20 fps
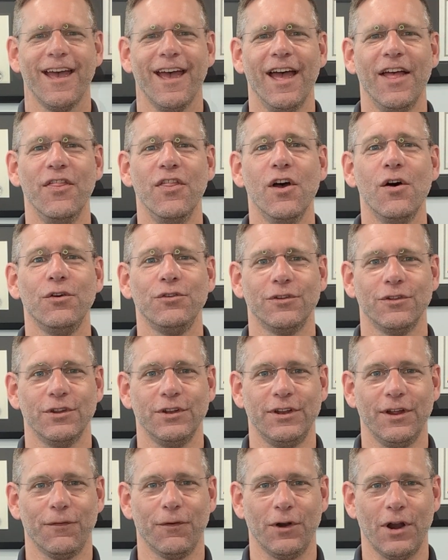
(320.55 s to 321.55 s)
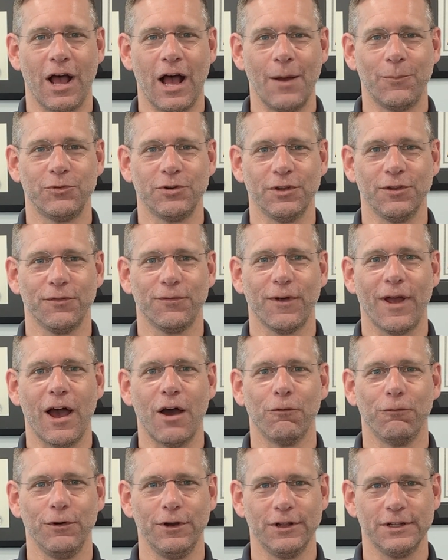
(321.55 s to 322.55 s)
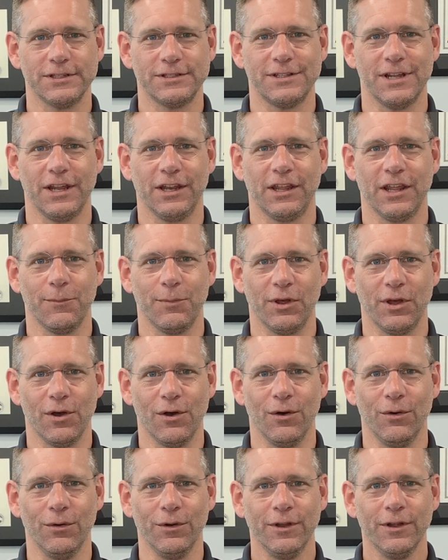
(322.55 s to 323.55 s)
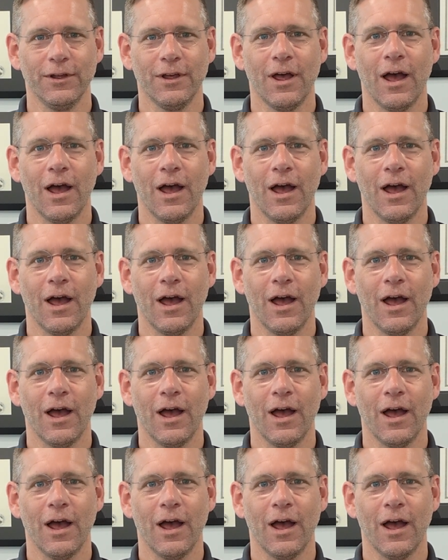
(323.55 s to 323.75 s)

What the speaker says: And those are the different options for how real estate can be owned.